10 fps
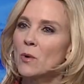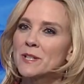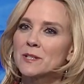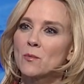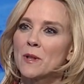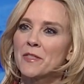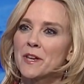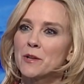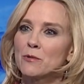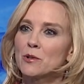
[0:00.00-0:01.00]
What is the one
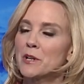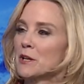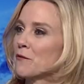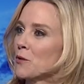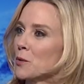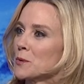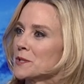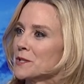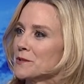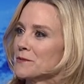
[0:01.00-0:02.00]
thing you're looking forward
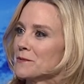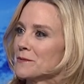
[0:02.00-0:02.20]
to?